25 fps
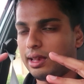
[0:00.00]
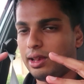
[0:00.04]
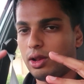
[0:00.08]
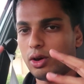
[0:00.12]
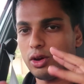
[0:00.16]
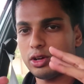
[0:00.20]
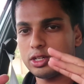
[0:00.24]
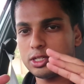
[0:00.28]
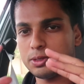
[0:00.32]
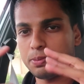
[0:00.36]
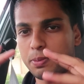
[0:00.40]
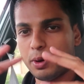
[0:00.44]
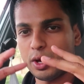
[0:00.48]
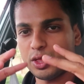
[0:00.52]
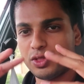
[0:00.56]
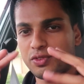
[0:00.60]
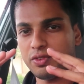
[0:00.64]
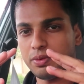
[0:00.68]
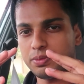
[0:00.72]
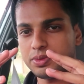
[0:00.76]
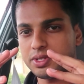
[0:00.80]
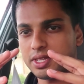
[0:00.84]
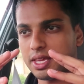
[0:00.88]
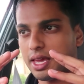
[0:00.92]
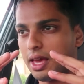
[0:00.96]
locks both of
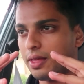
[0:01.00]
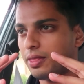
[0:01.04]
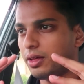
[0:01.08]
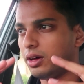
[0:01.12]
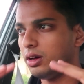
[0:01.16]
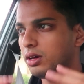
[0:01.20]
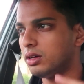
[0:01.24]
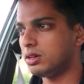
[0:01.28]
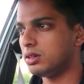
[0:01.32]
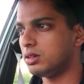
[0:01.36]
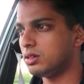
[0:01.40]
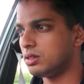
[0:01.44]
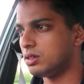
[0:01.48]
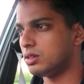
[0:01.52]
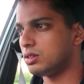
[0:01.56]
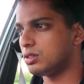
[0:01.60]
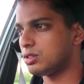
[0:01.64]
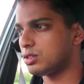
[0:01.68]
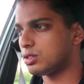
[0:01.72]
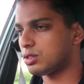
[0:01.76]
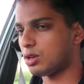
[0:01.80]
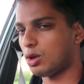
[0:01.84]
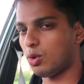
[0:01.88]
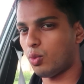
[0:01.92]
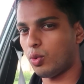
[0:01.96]
them together.
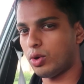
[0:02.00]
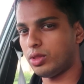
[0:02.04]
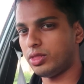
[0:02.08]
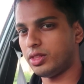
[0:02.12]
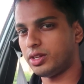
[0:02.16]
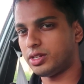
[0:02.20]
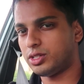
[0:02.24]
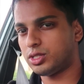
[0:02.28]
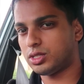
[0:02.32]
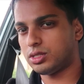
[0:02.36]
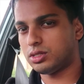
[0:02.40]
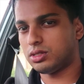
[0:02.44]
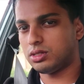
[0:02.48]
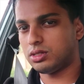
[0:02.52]
So when the